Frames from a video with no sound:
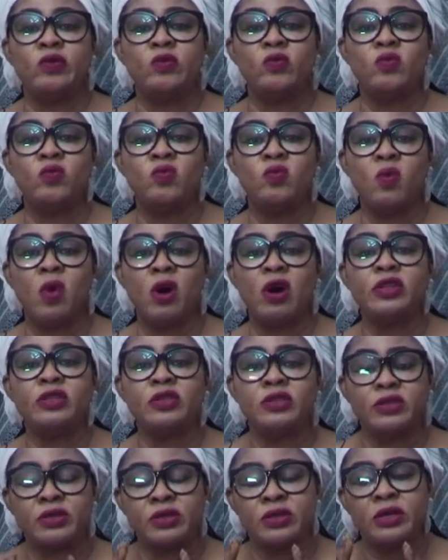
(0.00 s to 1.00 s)

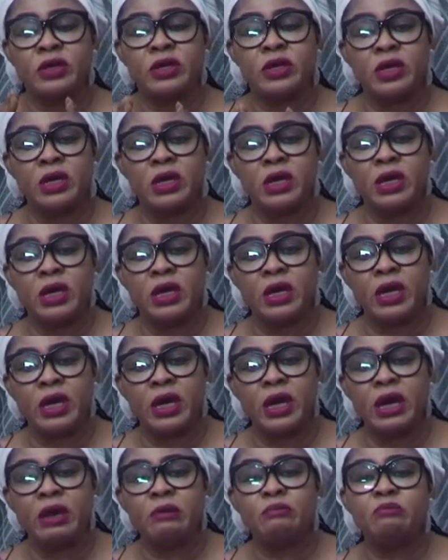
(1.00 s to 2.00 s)
once
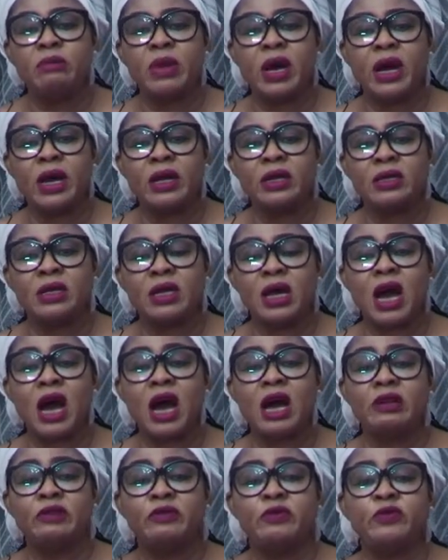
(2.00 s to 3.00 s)
a man
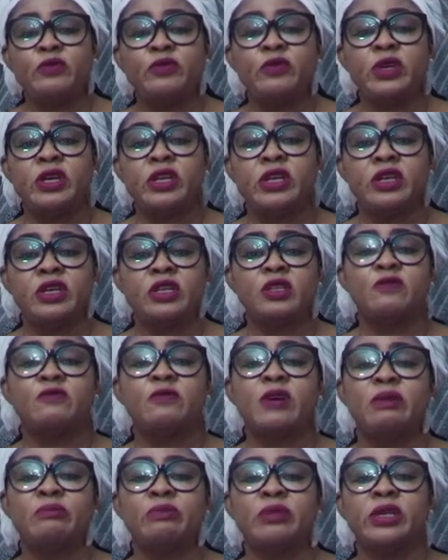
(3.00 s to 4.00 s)
can feed his
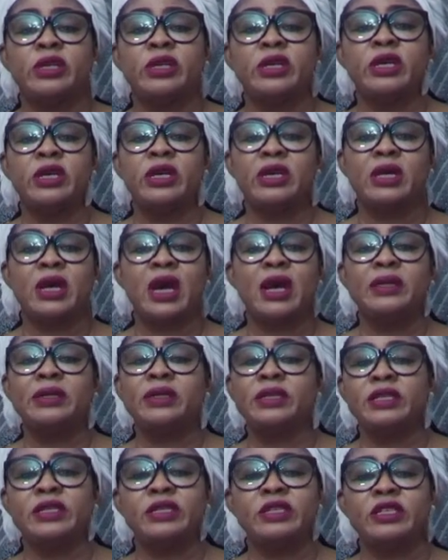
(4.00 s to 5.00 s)
family, he
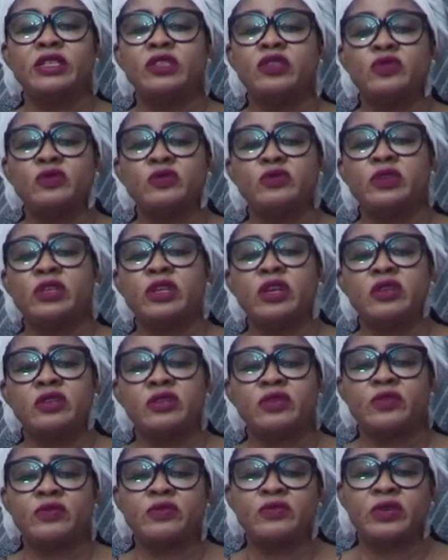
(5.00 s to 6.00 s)
can listen to
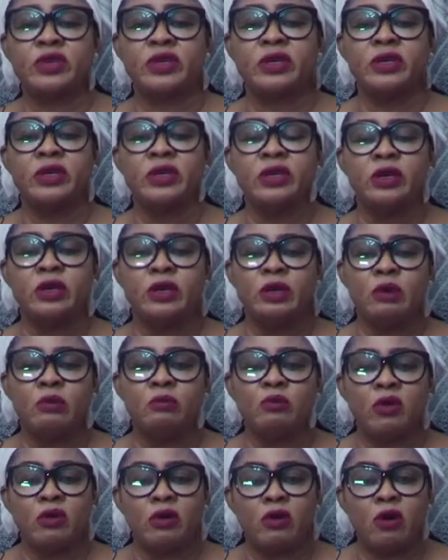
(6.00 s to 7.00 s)
philosophy.
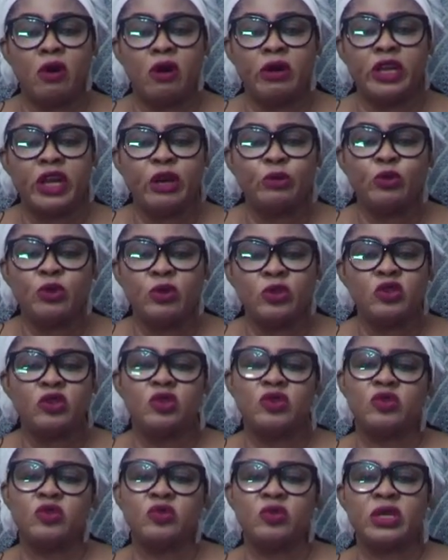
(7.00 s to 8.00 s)
But unable to
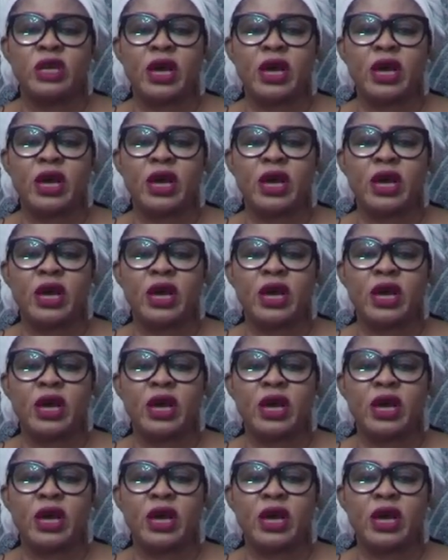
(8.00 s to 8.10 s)
do